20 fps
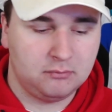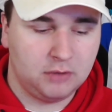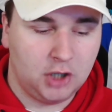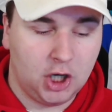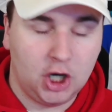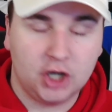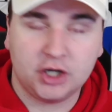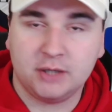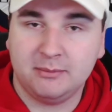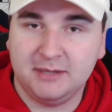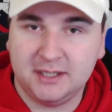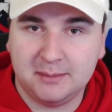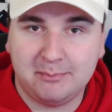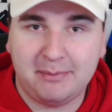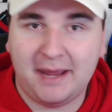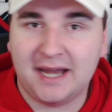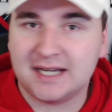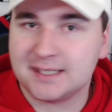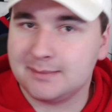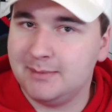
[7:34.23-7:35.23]
arguably the
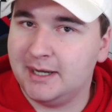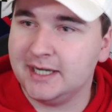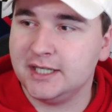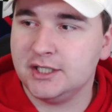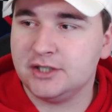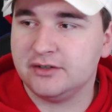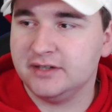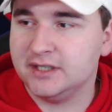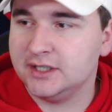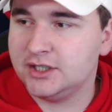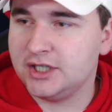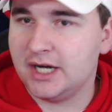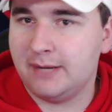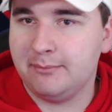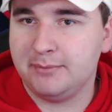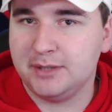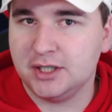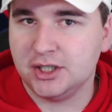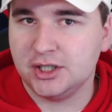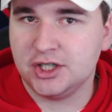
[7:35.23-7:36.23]
best manager in the
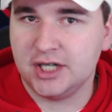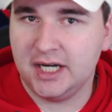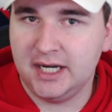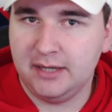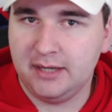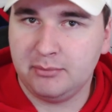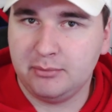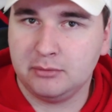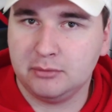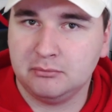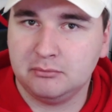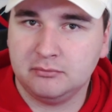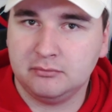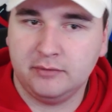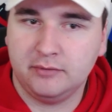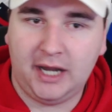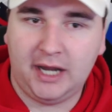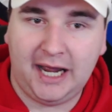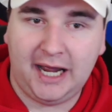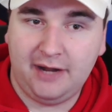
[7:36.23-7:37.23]
Championship
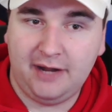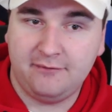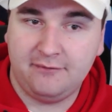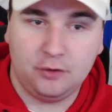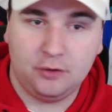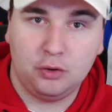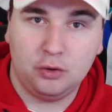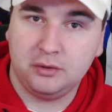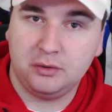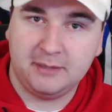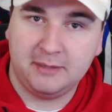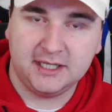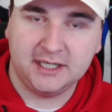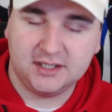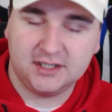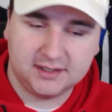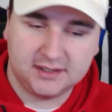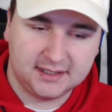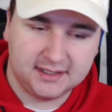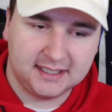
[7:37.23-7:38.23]
out of all the
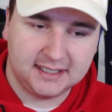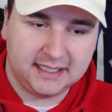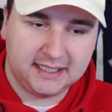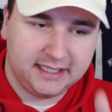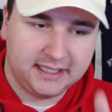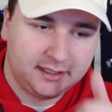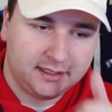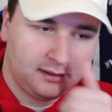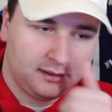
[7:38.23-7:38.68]
managers in the league.